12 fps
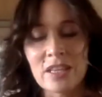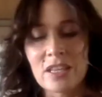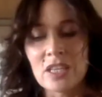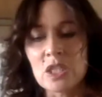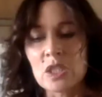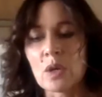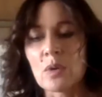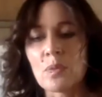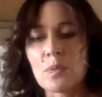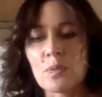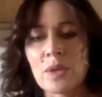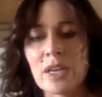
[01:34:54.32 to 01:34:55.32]
So,
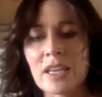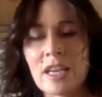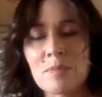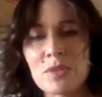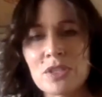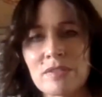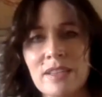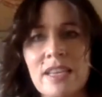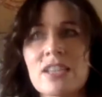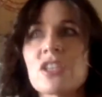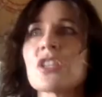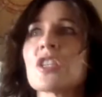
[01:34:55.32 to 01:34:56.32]
when it comes to
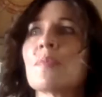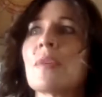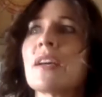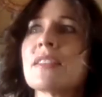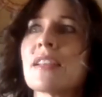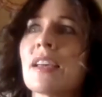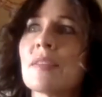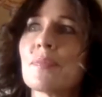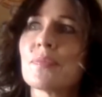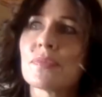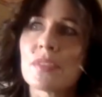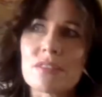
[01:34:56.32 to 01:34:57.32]
relationship, I say
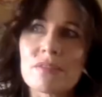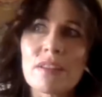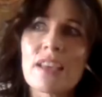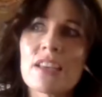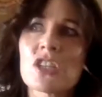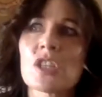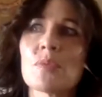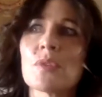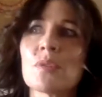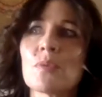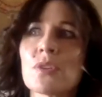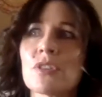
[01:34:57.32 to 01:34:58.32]
this relationship
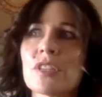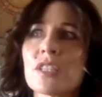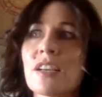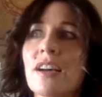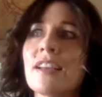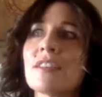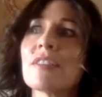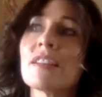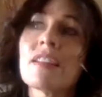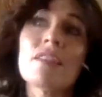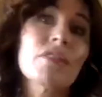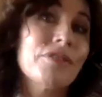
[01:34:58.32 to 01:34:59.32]
with water is kind of a
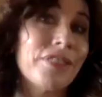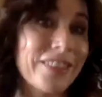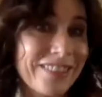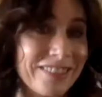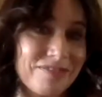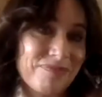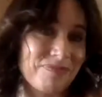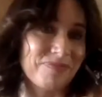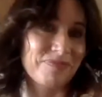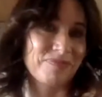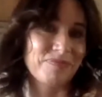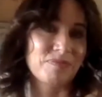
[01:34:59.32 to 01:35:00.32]
love affair,
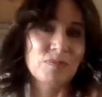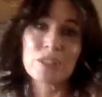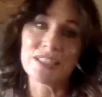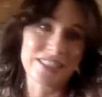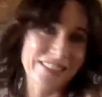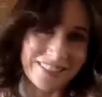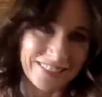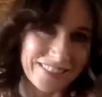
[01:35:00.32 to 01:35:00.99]
really.